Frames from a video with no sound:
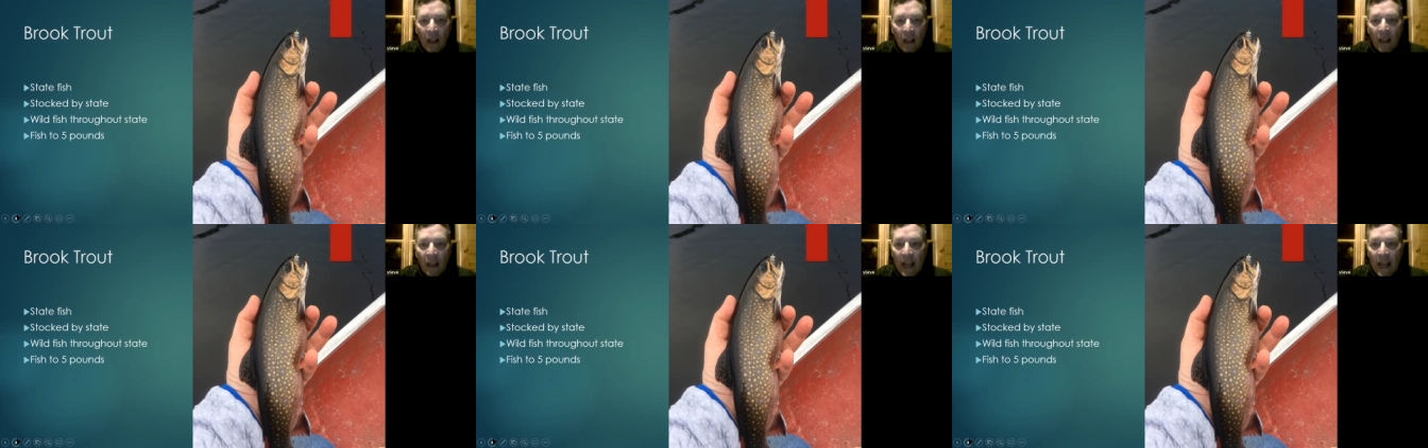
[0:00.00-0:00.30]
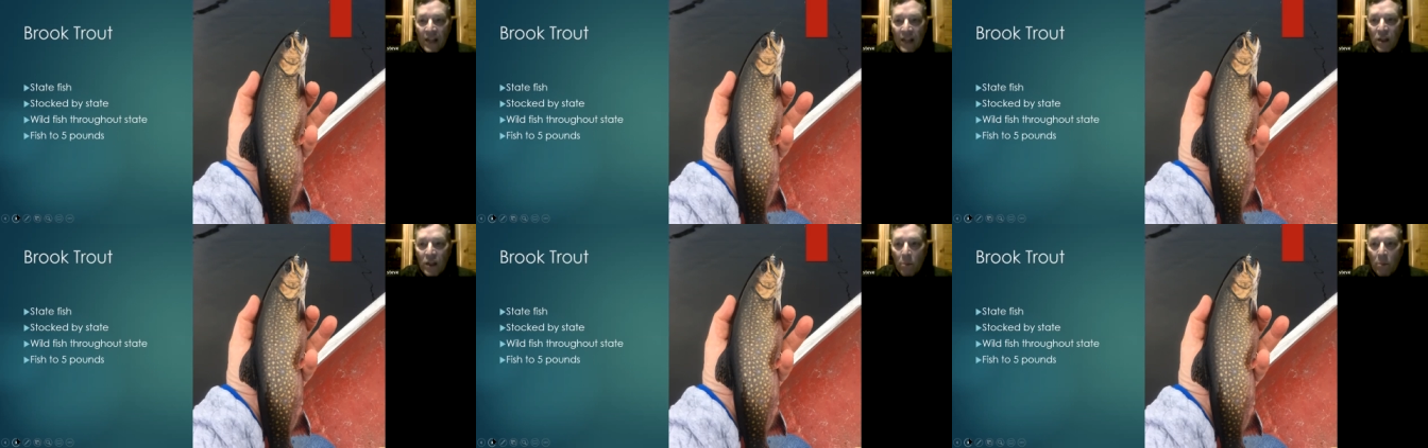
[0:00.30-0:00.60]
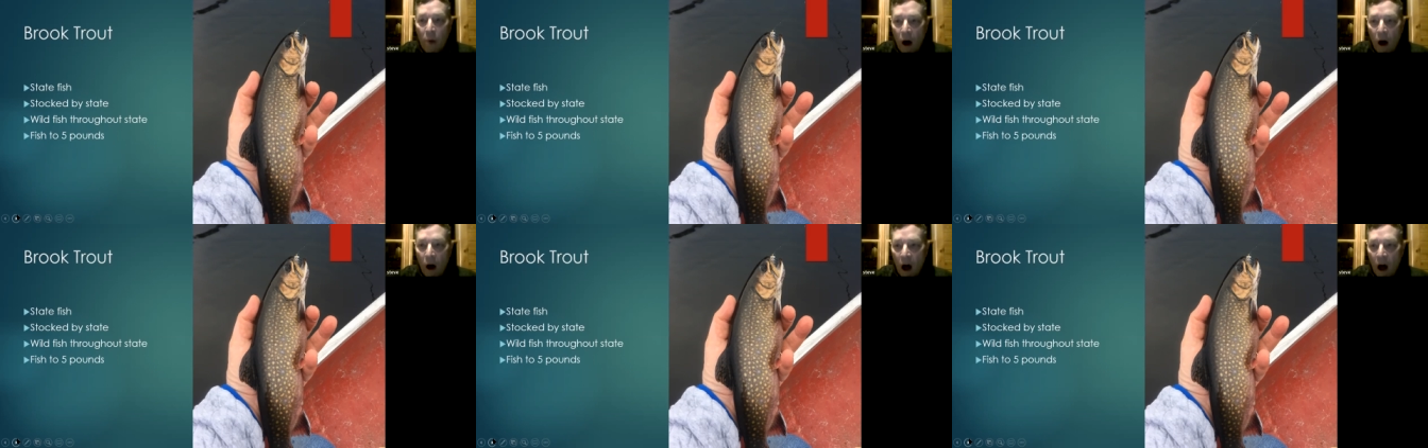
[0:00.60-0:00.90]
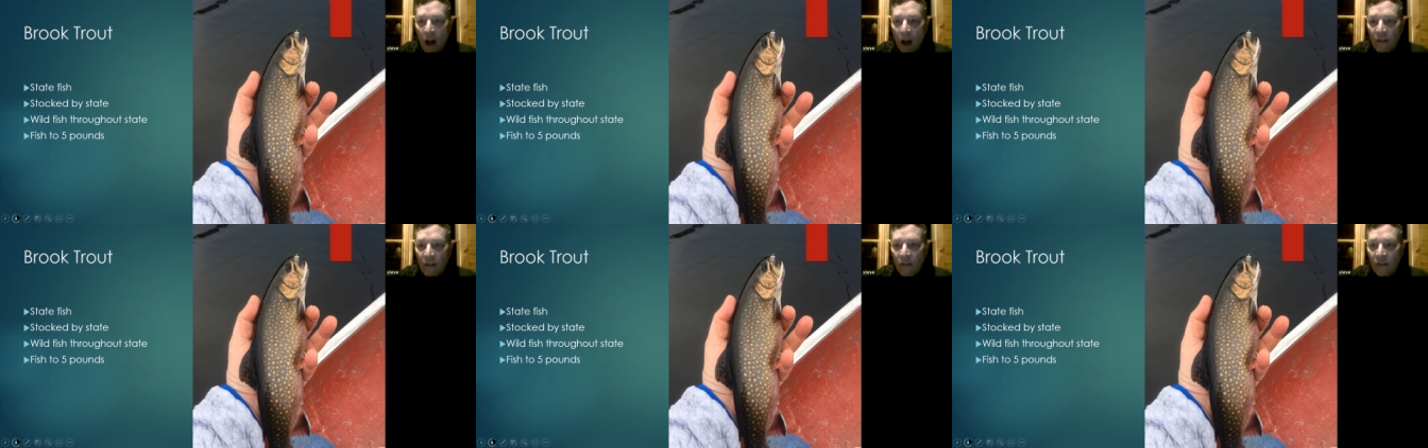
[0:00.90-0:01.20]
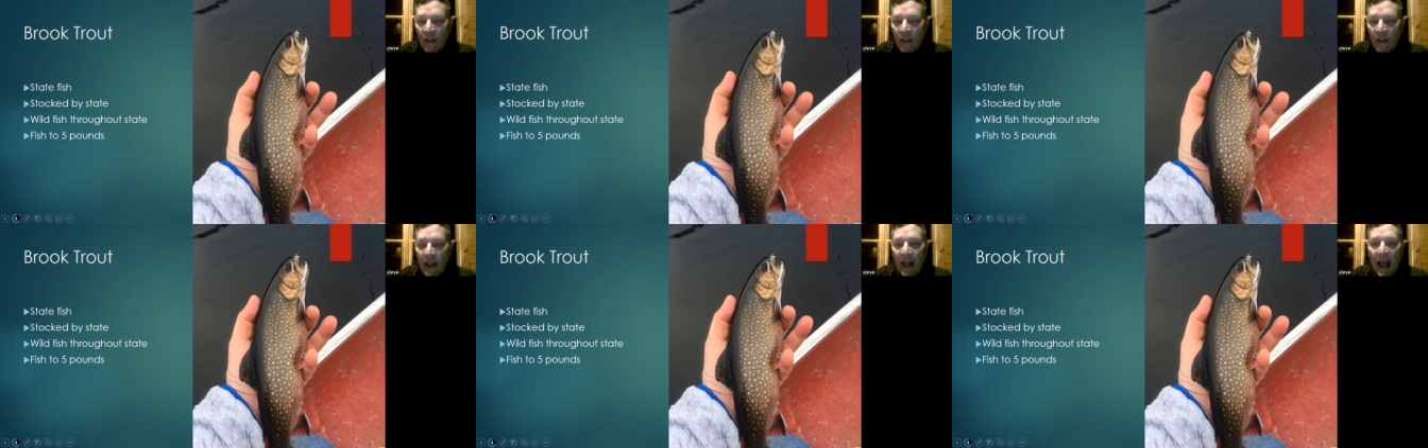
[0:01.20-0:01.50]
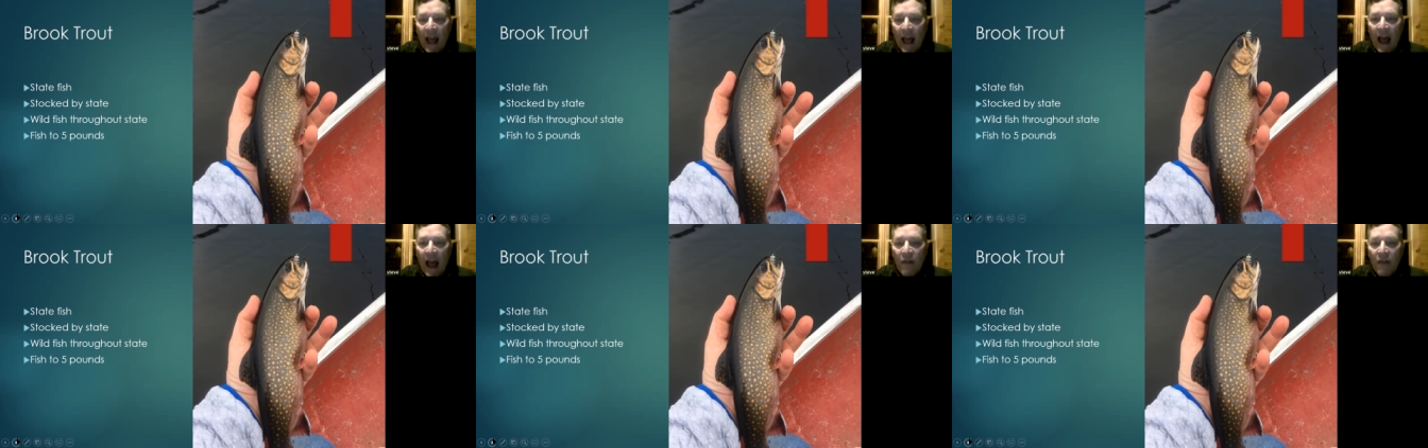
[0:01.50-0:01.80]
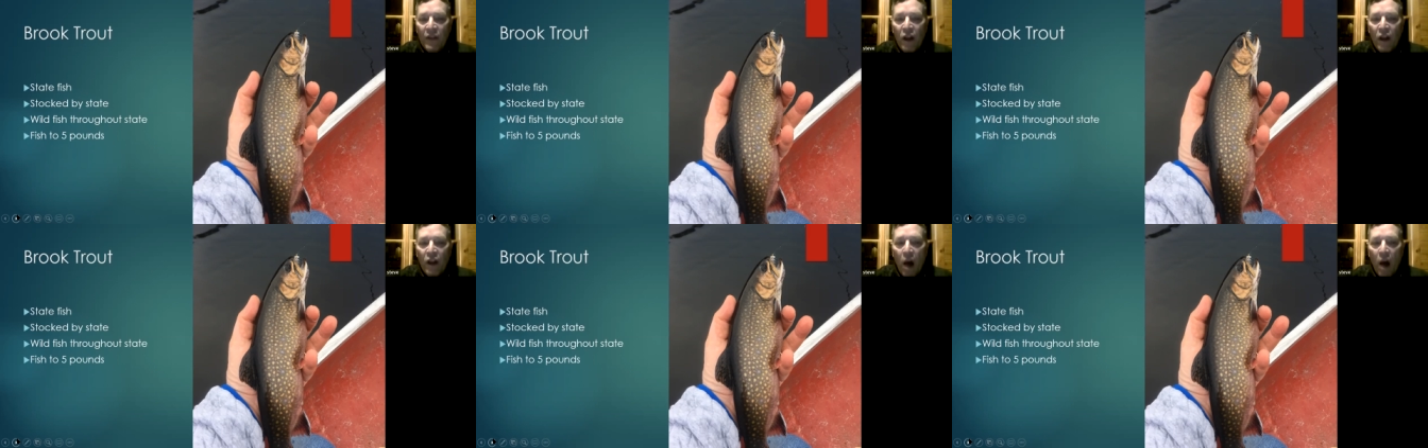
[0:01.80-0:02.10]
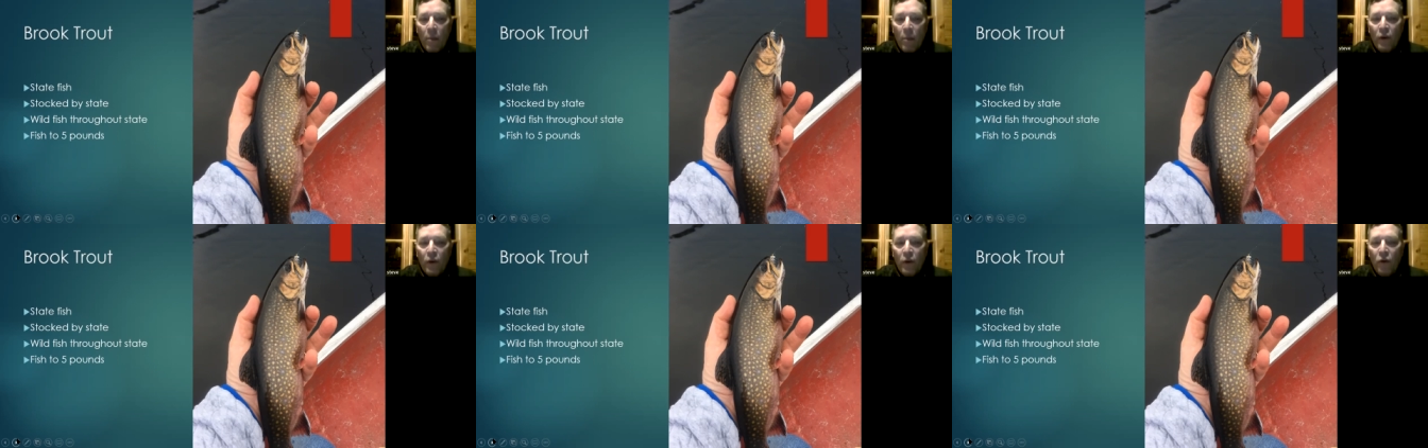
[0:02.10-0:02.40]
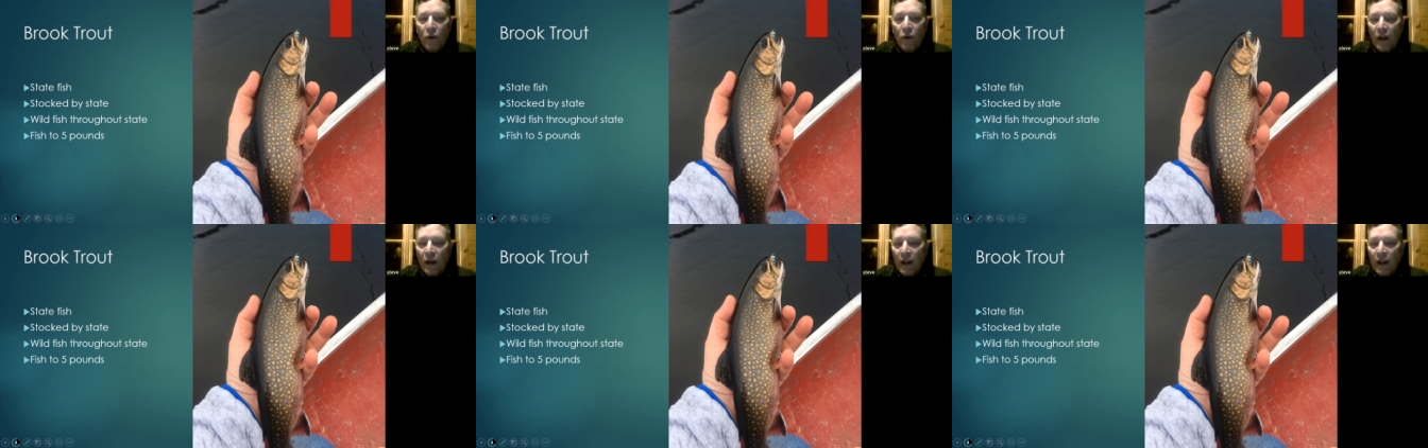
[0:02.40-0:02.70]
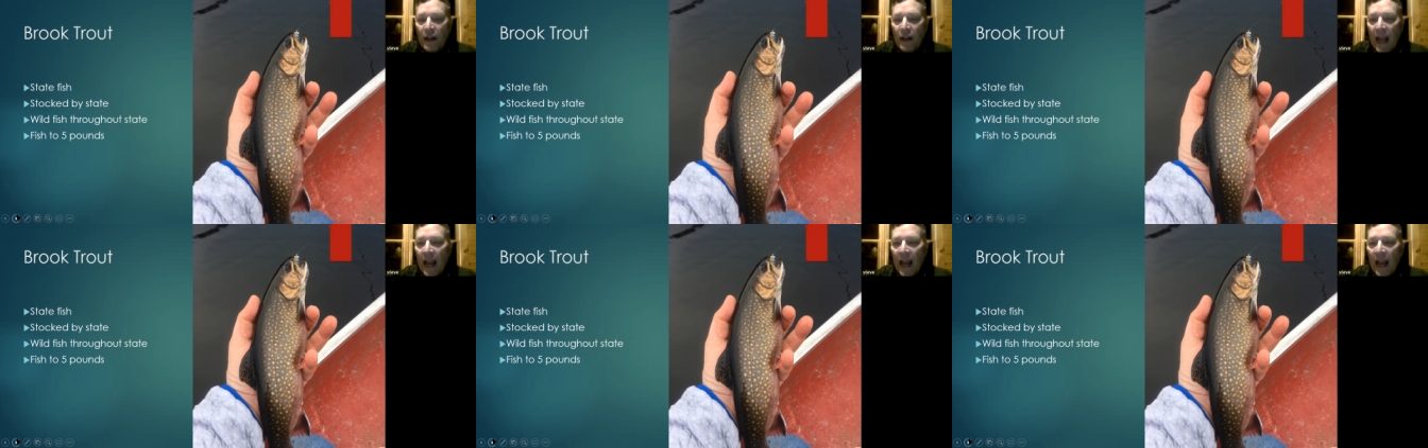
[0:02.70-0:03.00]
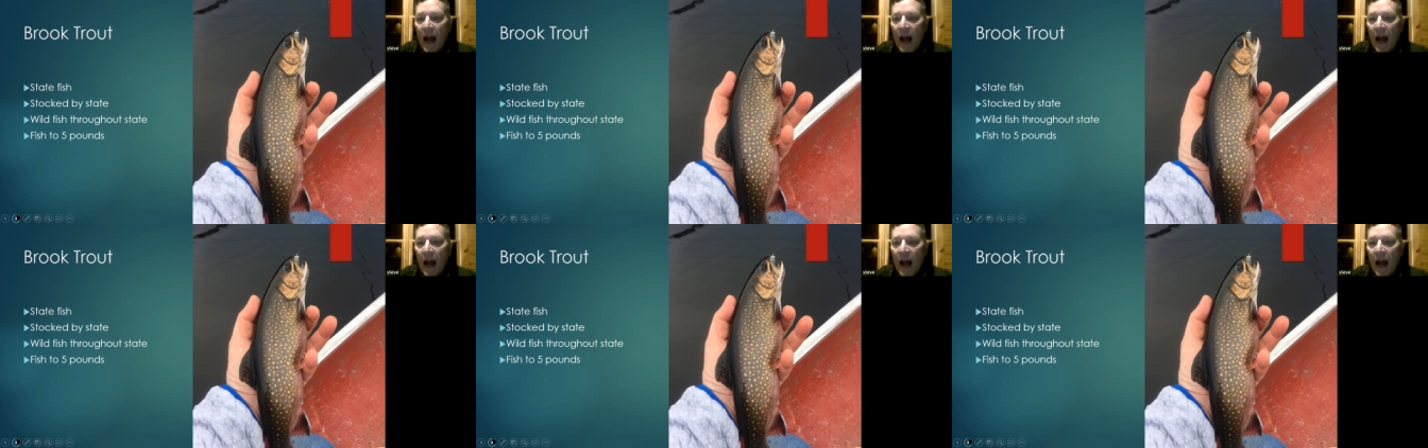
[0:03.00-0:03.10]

lakes and ponds have the opportunity to get